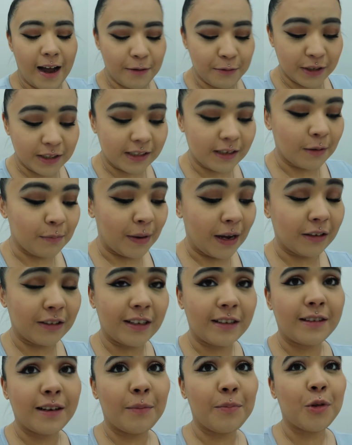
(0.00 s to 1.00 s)
I was about
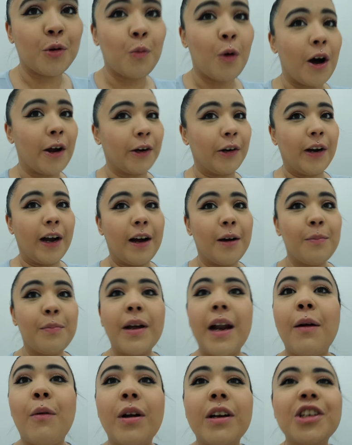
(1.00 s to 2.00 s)
to dump the water out,
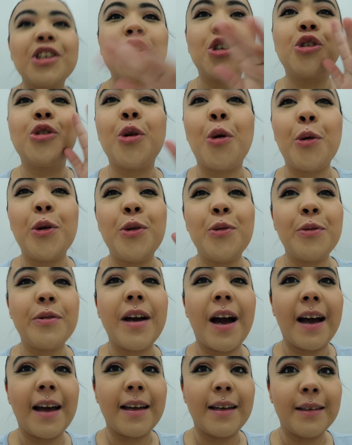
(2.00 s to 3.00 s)
but I wanna show you
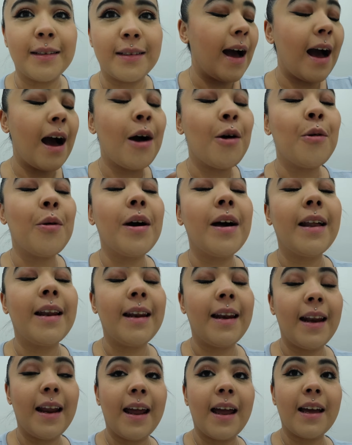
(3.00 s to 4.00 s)
guys how
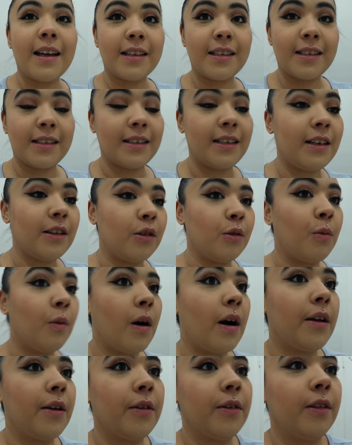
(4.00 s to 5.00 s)
nasty the
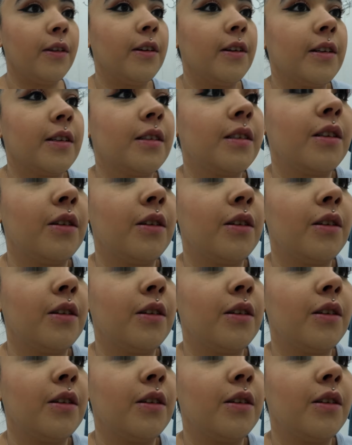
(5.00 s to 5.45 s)
water looks.